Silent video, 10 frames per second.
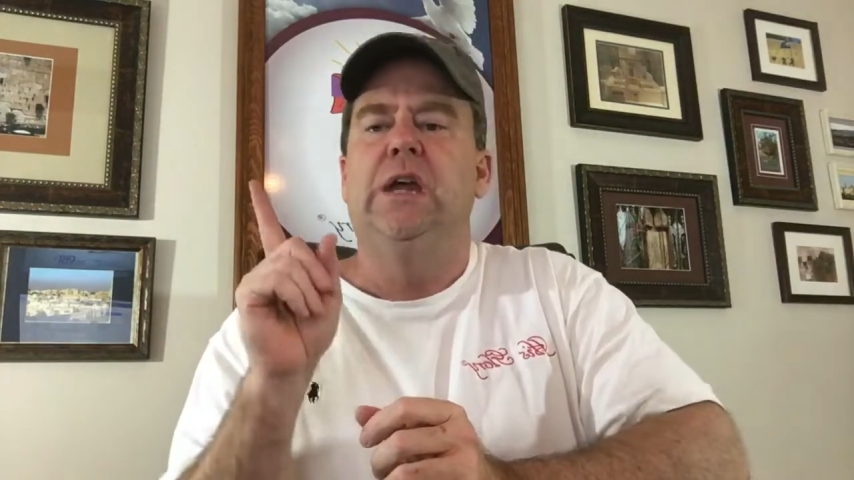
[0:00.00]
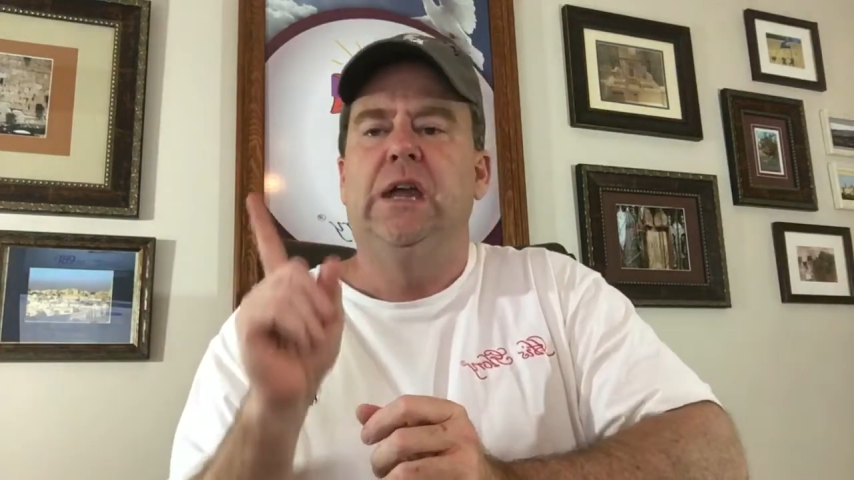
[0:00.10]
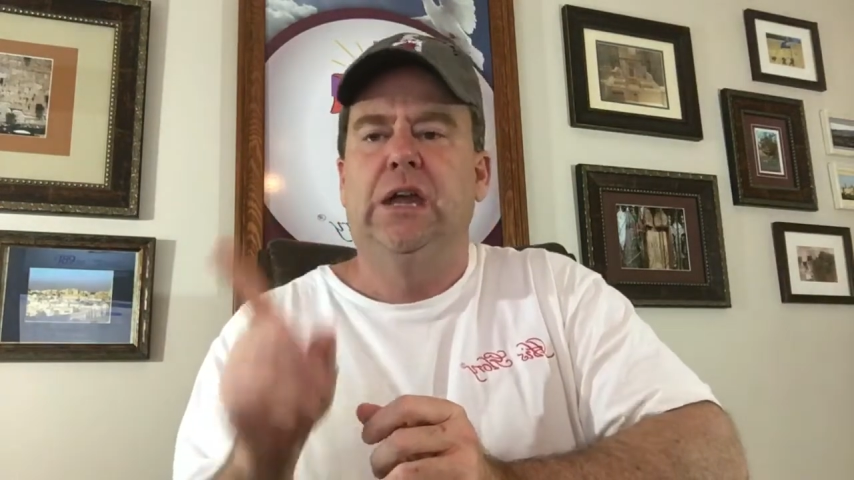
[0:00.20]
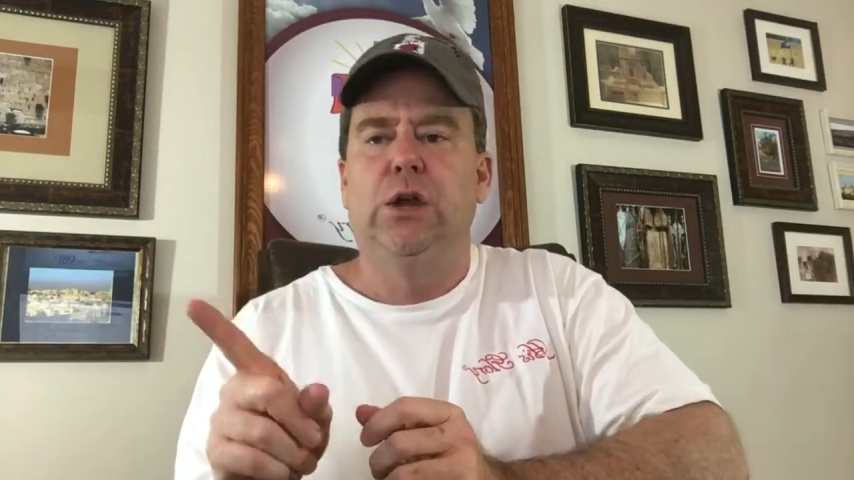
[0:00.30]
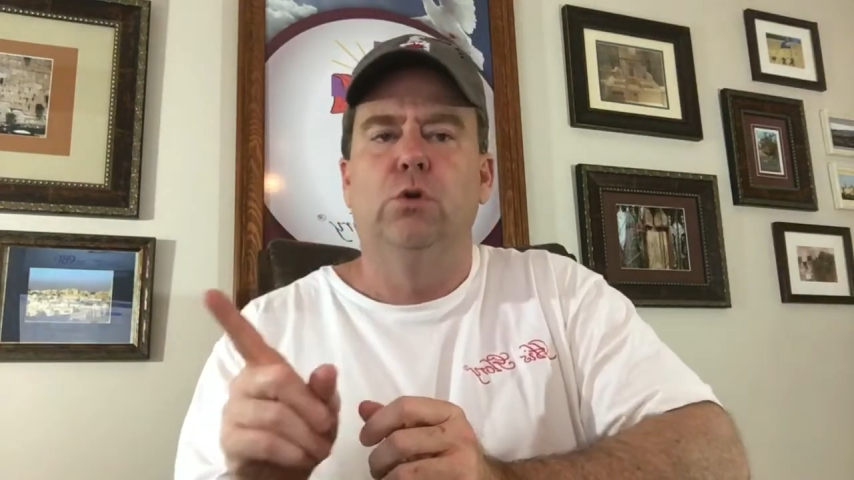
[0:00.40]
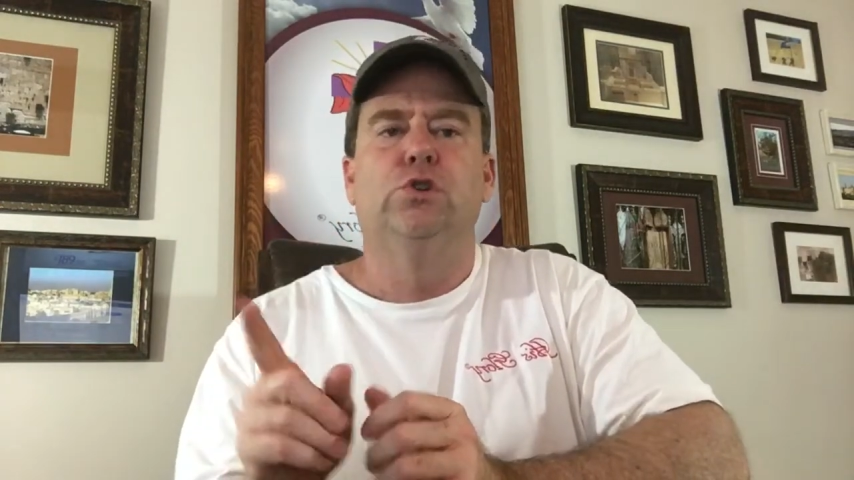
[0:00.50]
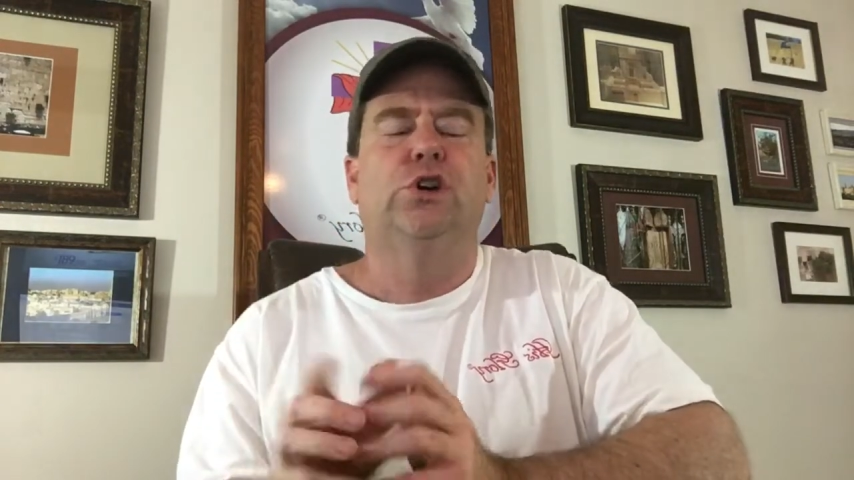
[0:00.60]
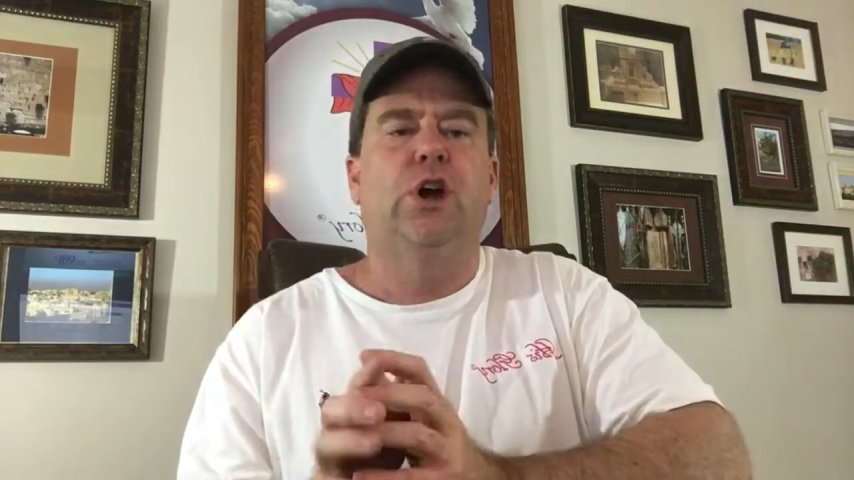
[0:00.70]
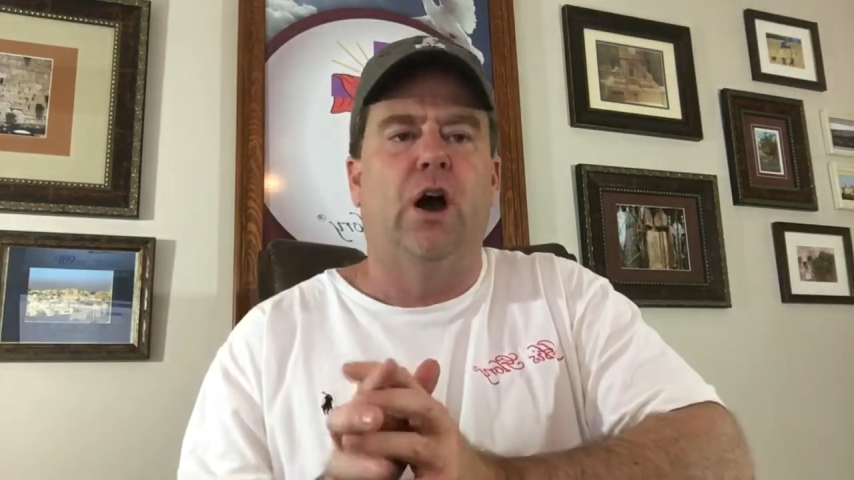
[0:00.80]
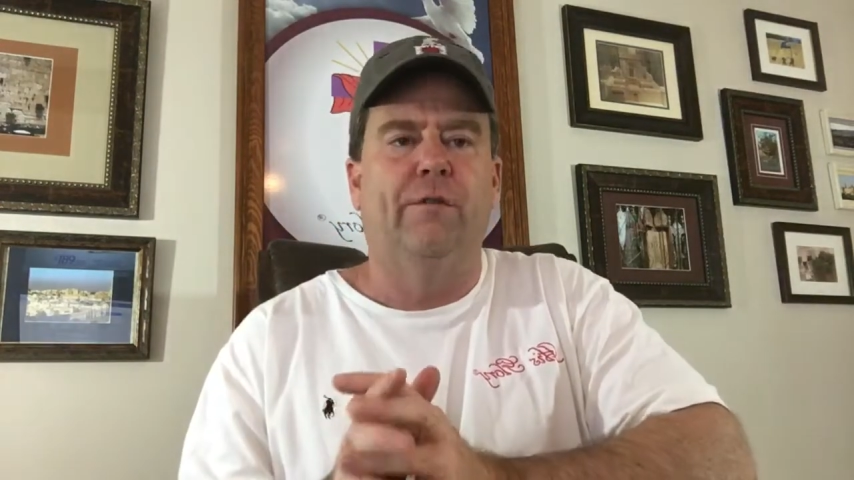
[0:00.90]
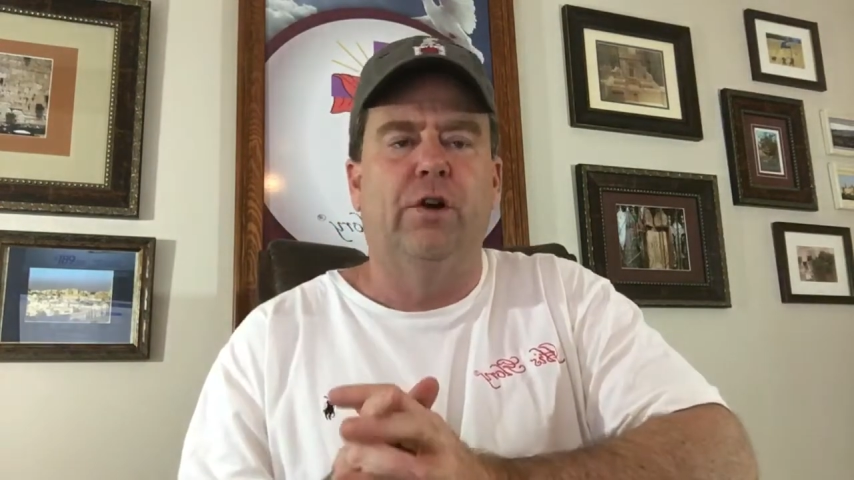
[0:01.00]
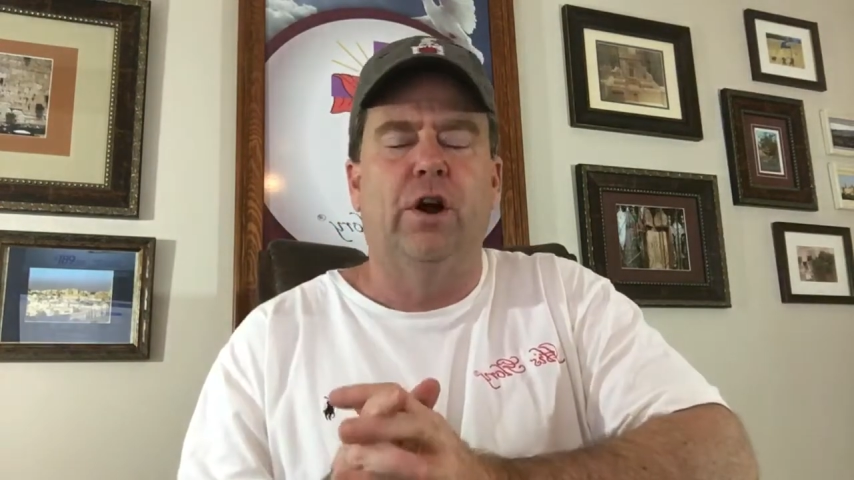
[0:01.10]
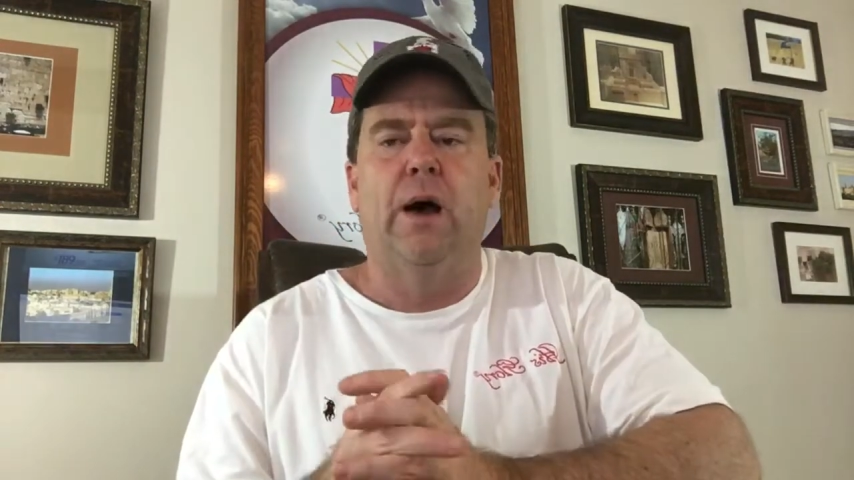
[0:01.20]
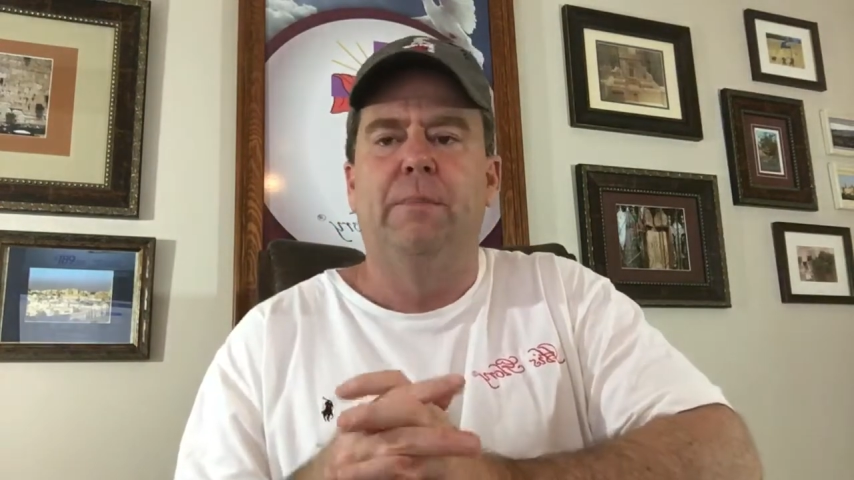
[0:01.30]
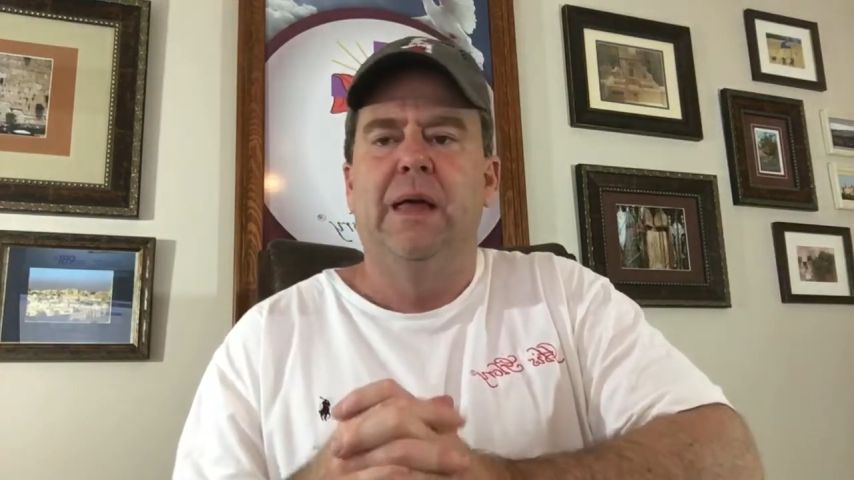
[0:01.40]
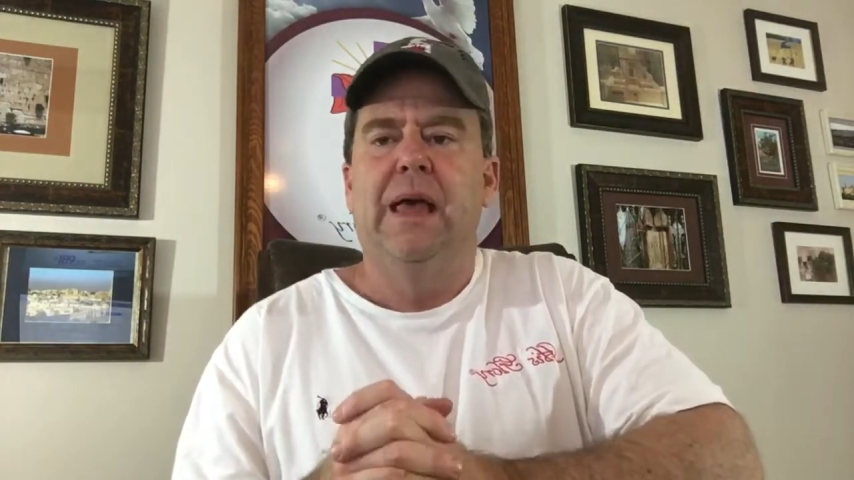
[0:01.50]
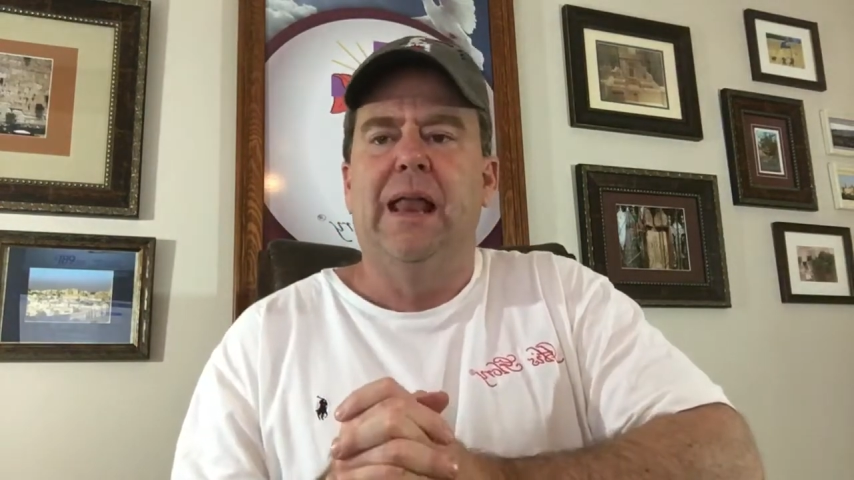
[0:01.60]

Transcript: huge cover up,